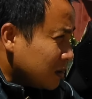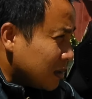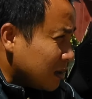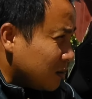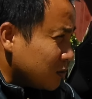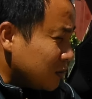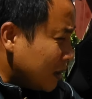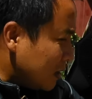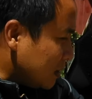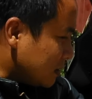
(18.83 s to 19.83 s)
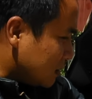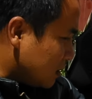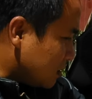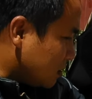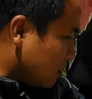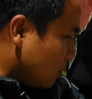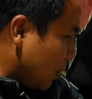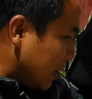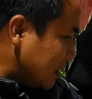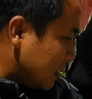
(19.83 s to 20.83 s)
Now today is just the
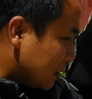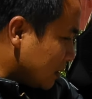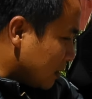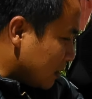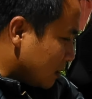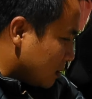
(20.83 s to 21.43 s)
basic that